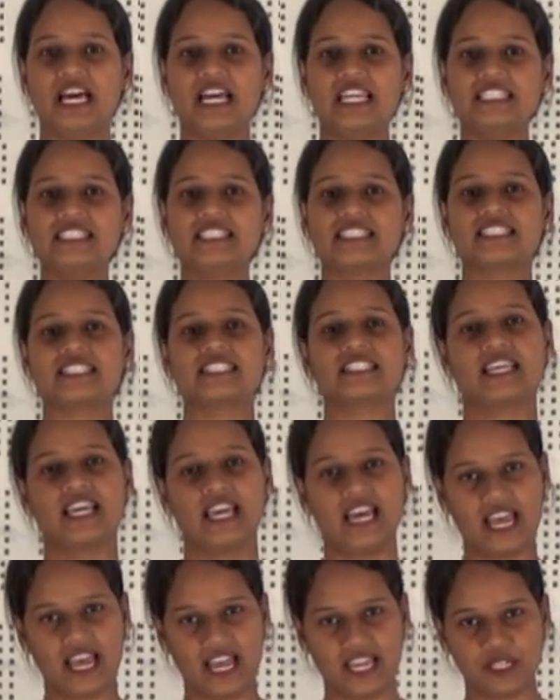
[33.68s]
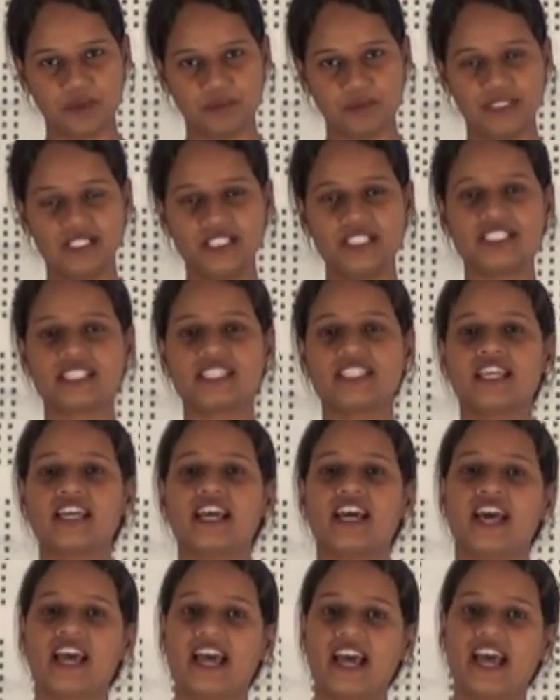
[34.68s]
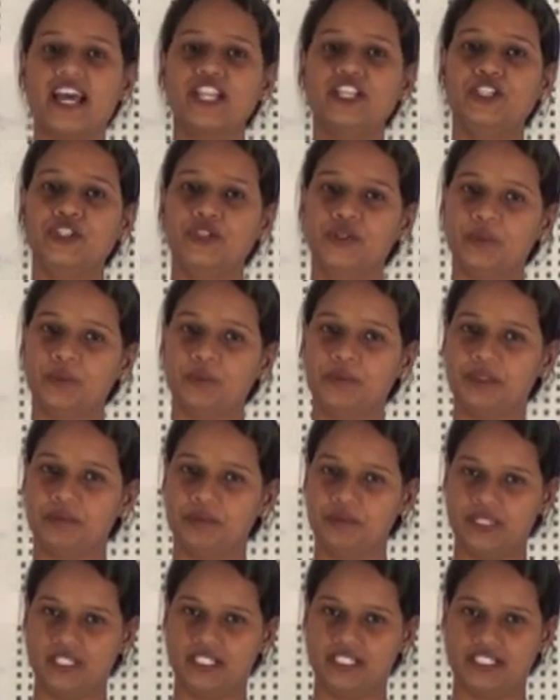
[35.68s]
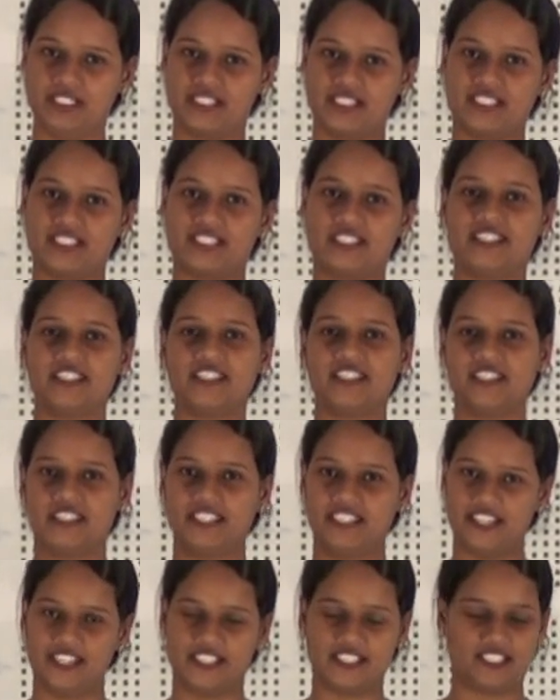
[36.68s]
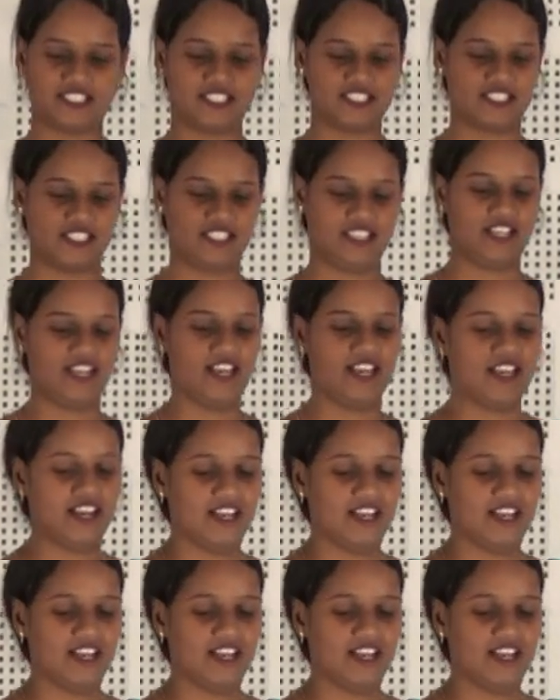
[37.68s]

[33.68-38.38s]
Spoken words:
plants, animals and human beings. Yes.